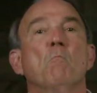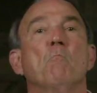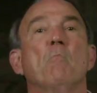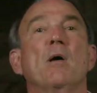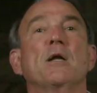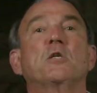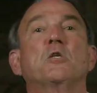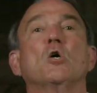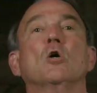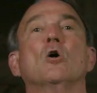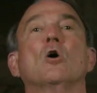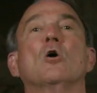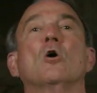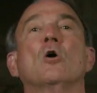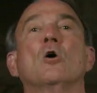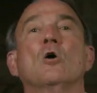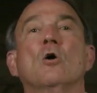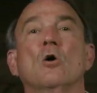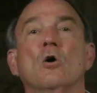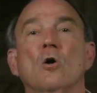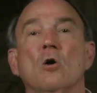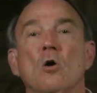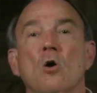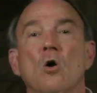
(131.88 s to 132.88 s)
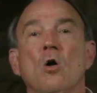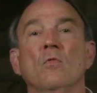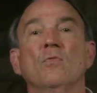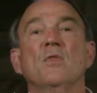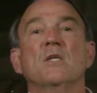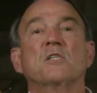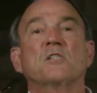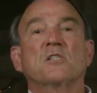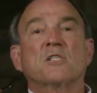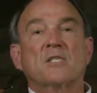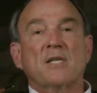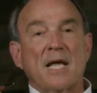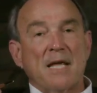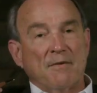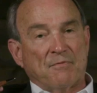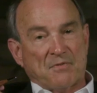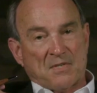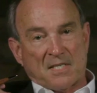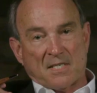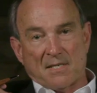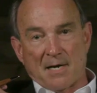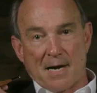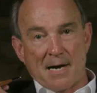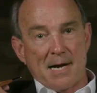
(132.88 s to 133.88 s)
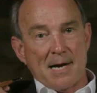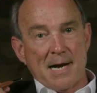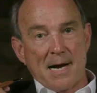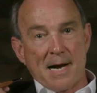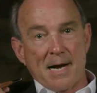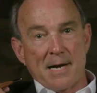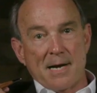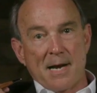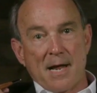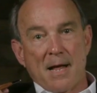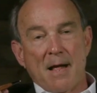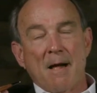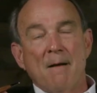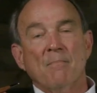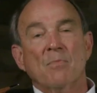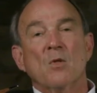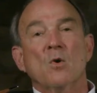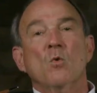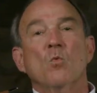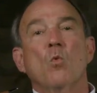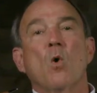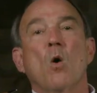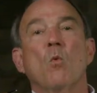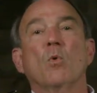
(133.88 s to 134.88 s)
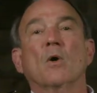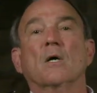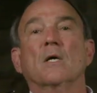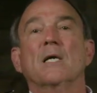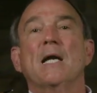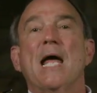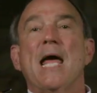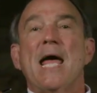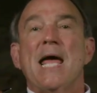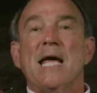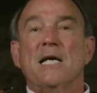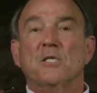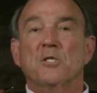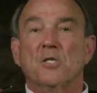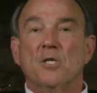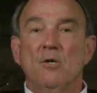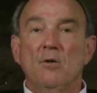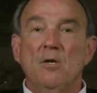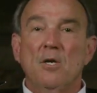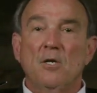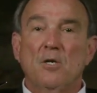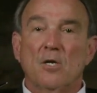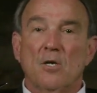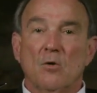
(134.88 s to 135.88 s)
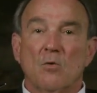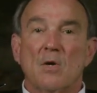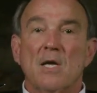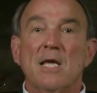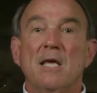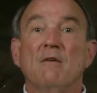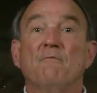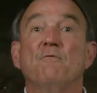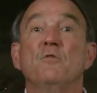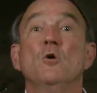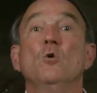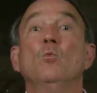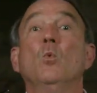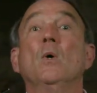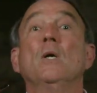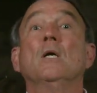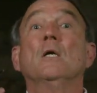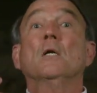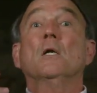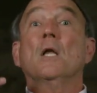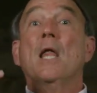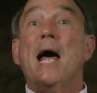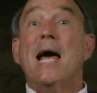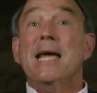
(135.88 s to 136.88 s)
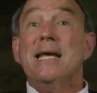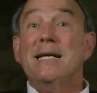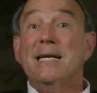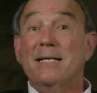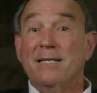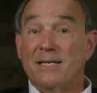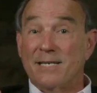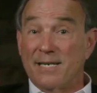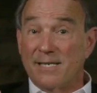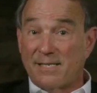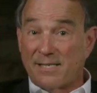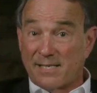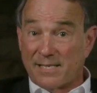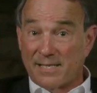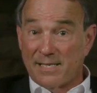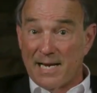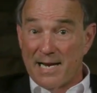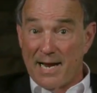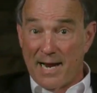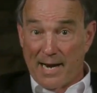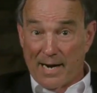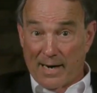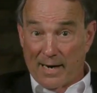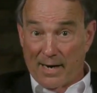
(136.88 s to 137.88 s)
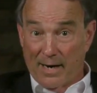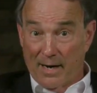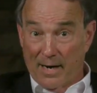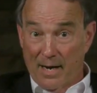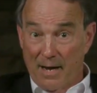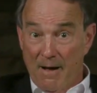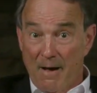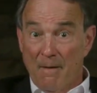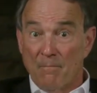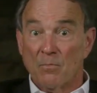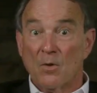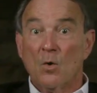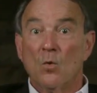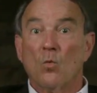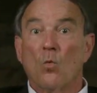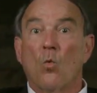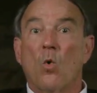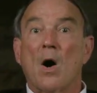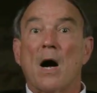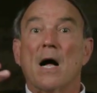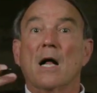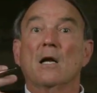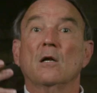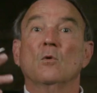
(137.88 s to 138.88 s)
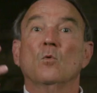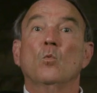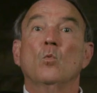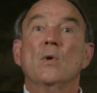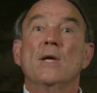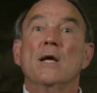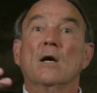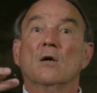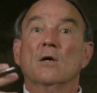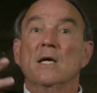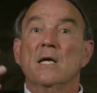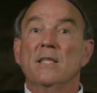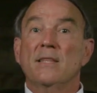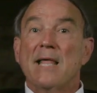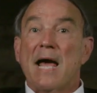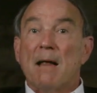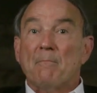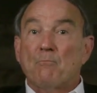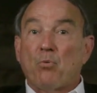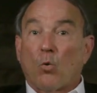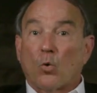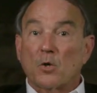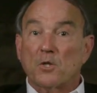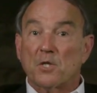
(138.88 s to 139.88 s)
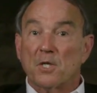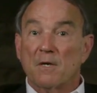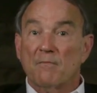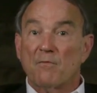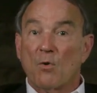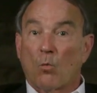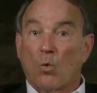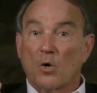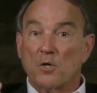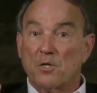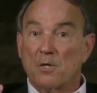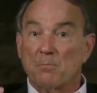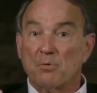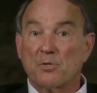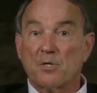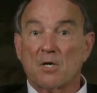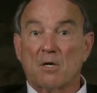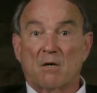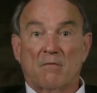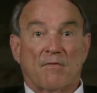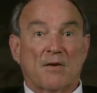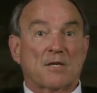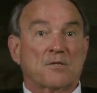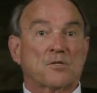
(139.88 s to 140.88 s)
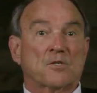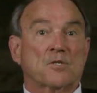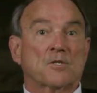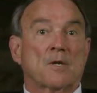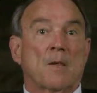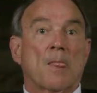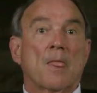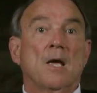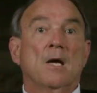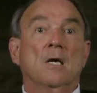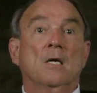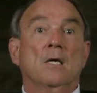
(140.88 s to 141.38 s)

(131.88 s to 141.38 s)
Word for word: But to err on the safe side, what we're going to ask you to do, if you would like to sing while we are in that portion of the worship service,